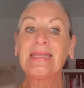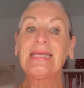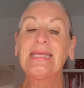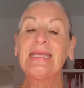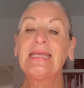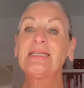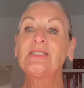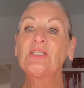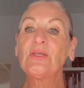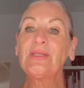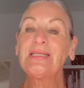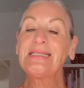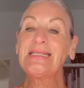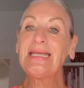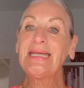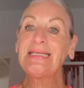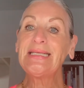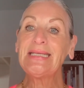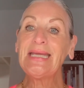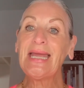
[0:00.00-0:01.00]
So this
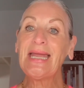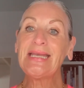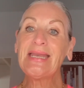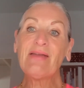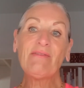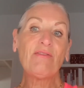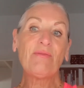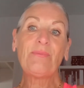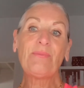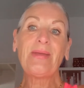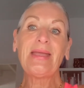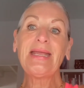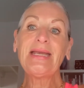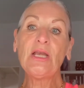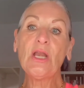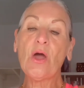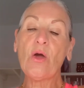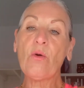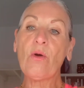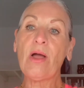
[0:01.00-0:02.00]
lady had never
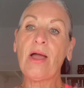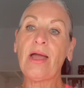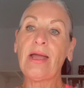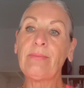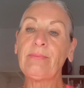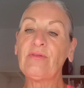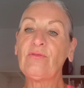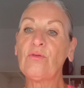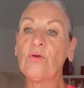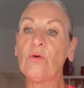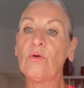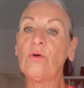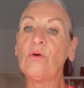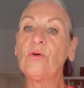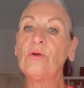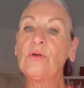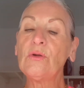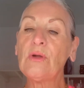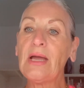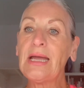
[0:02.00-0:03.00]
been low iron
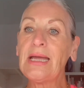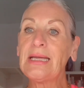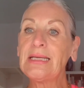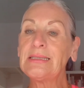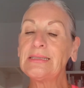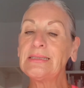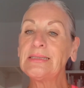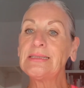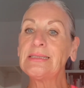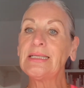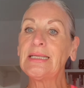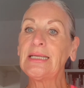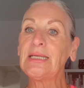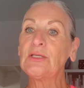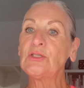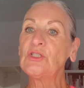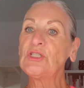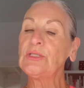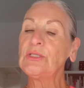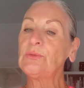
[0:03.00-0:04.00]
before, and
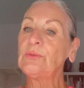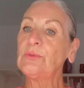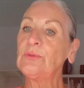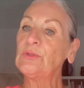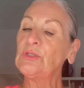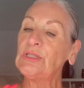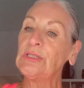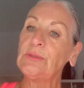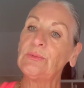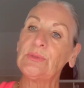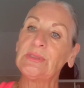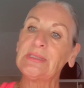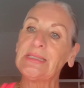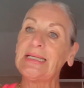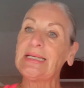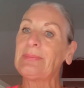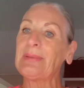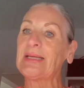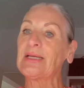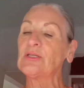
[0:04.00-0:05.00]
she was a
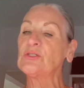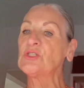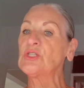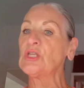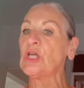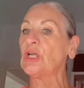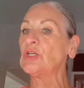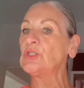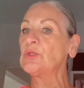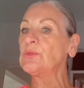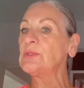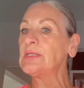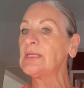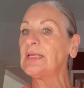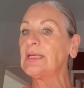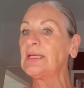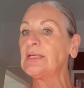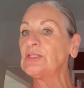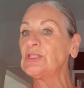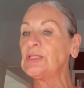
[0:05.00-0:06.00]
little bit concerned. She's
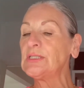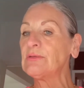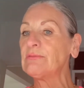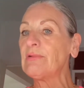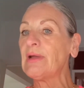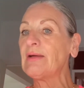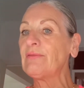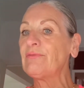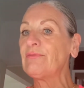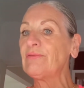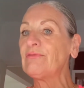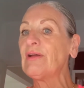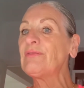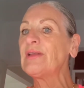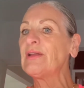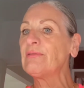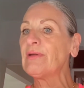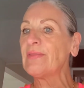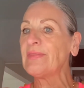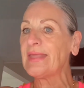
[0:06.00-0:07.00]

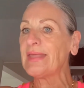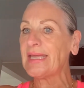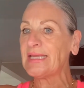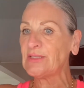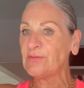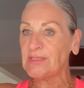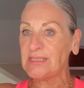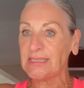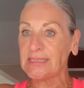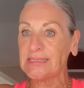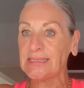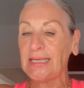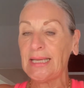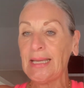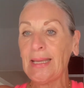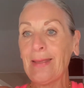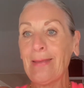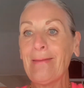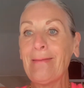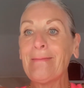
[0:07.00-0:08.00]
roughly around the age of 60.
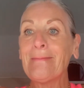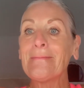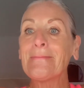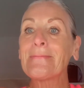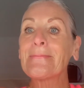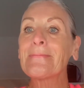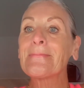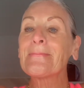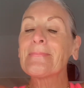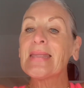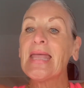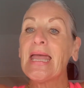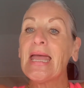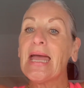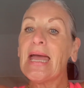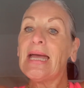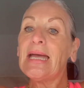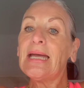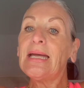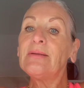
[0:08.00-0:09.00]

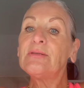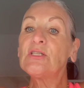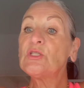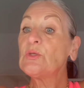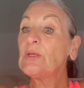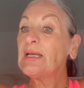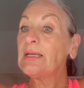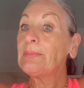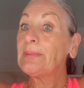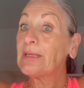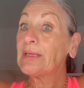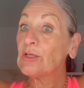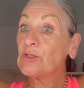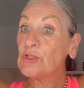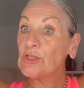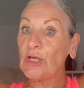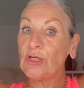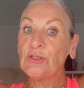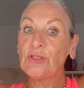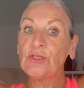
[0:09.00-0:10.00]
So she was a little bit
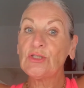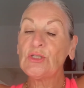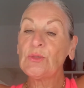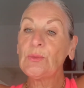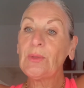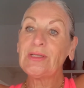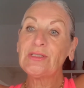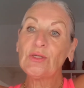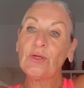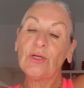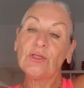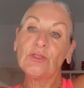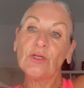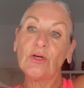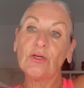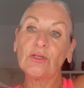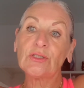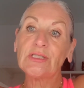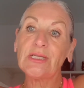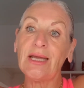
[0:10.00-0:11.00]
concerned. So she went to her
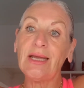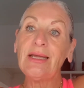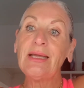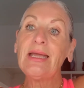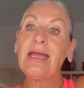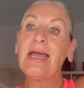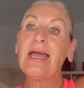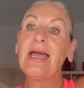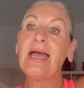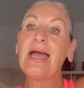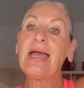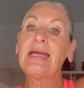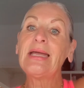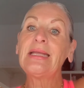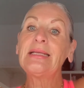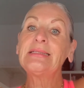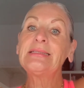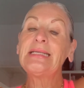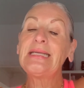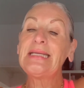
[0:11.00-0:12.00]
doctor,
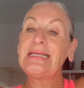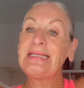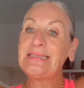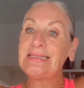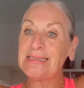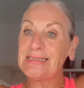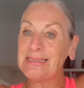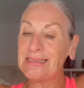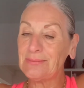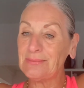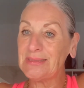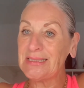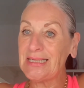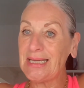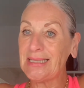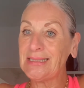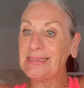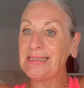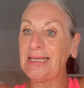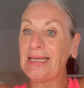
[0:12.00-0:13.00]
and he did some
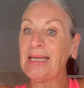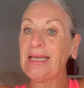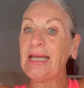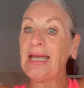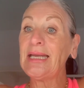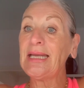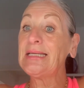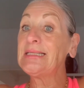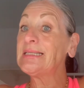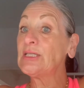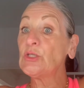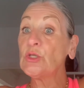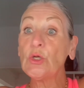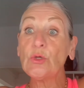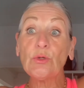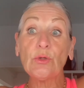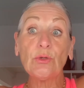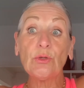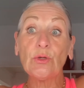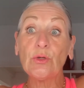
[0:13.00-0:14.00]
testing, and he said,
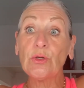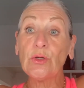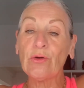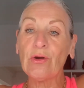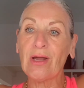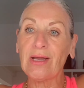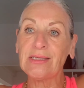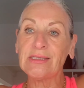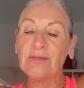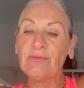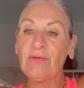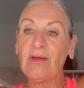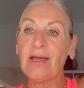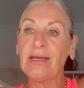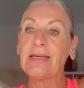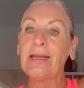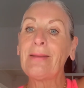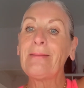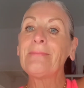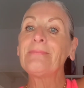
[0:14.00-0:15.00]
no, your iron's
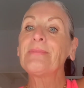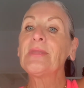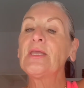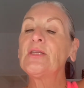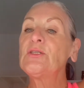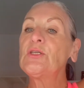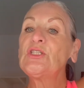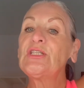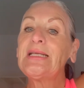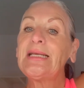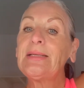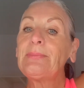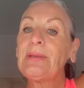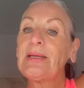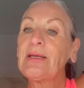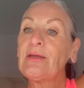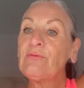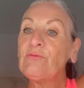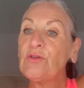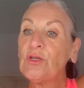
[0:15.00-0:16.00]
fine. So she's a little
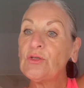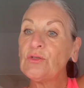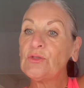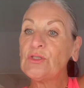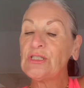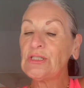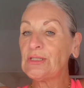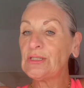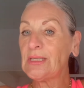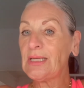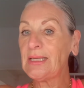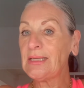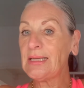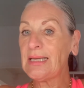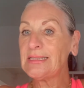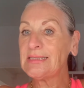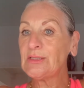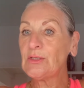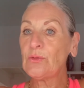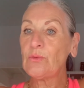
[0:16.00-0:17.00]
bit confused
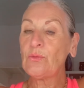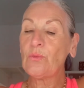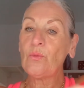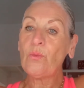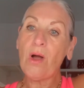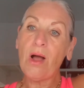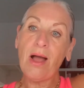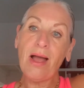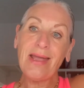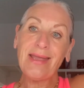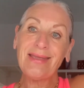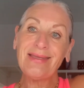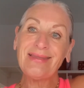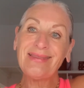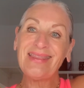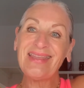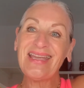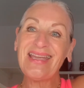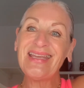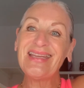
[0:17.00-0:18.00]
as to why
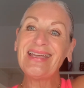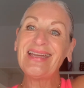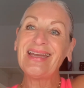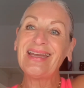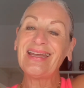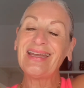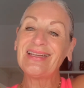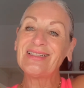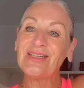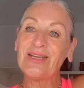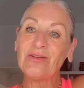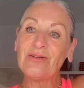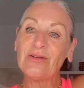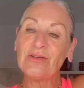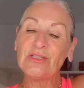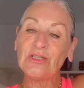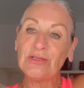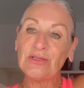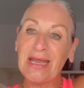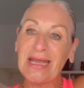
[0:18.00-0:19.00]
the
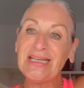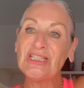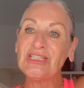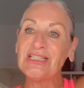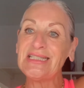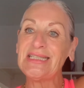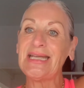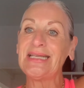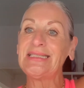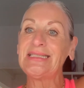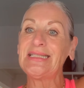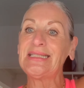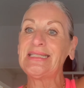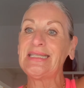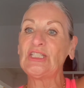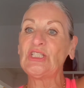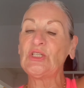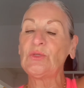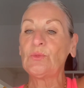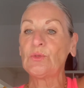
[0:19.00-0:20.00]
donation centre
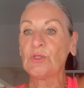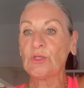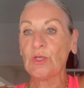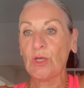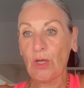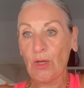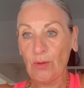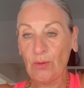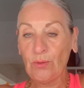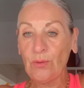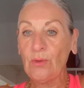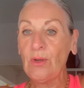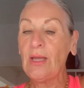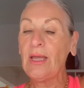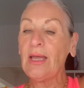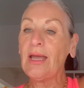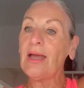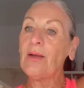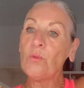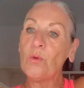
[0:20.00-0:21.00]
said she was low
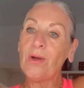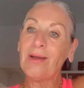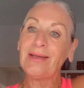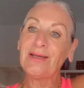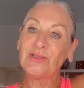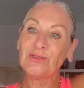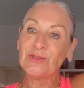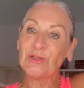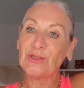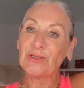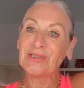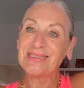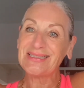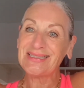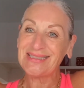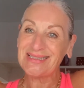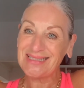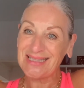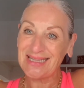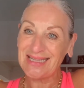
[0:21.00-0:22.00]
and why her
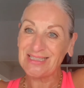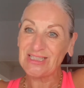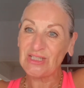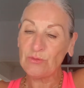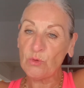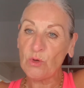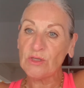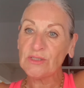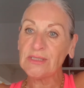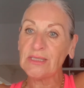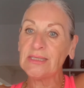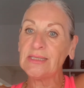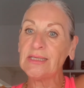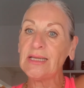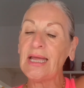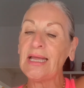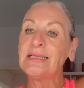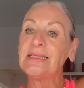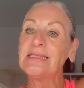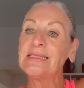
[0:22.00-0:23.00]
doctor said she wasn't,
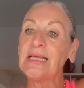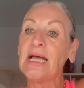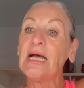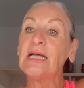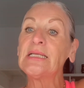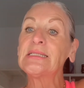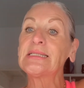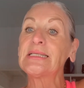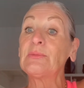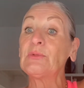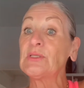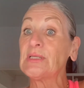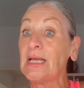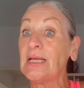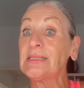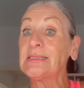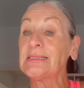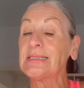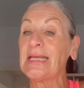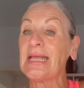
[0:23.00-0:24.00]
and was
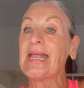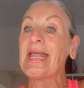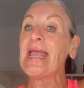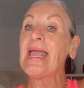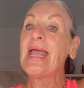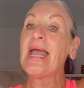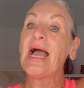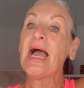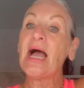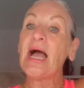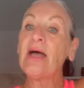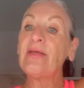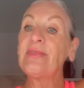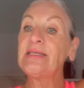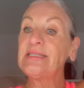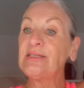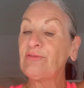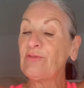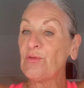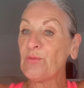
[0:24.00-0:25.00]
asking, are
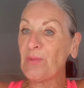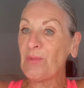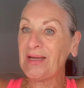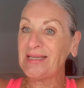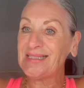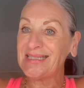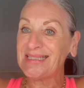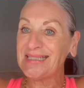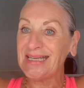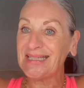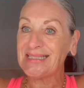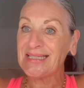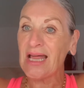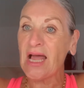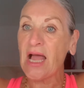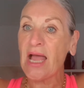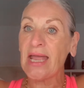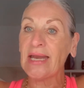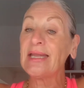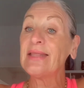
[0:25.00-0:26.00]
there different ways to test
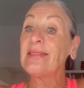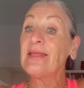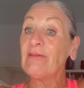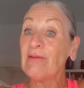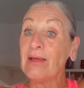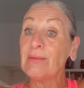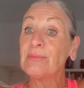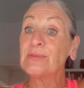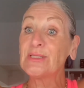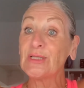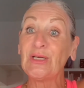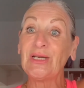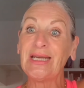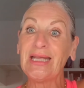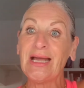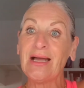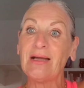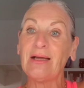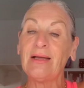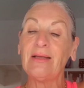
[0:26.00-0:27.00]
iron? And there
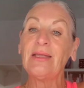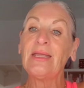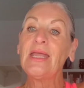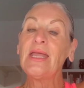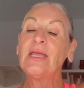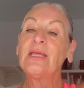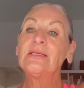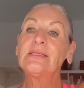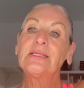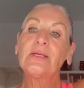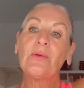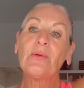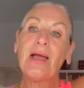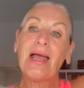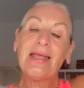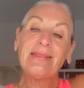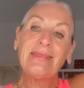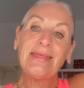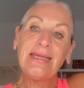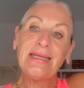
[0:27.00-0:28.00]
absolutely are. So
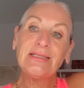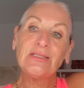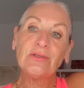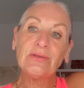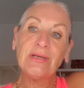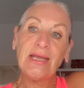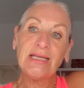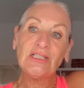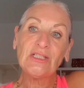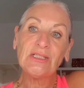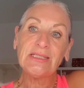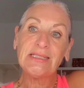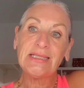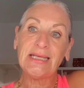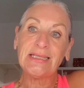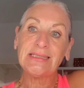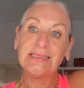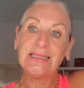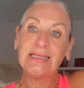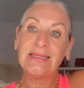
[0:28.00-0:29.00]
at the donation
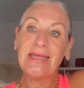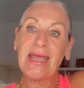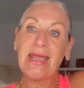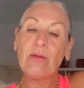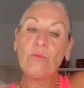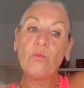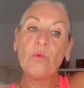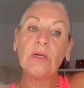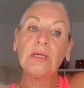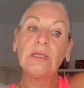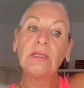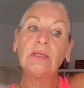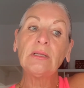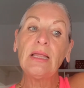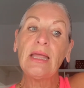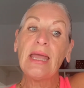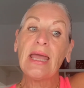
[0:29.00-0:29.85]
centre, they will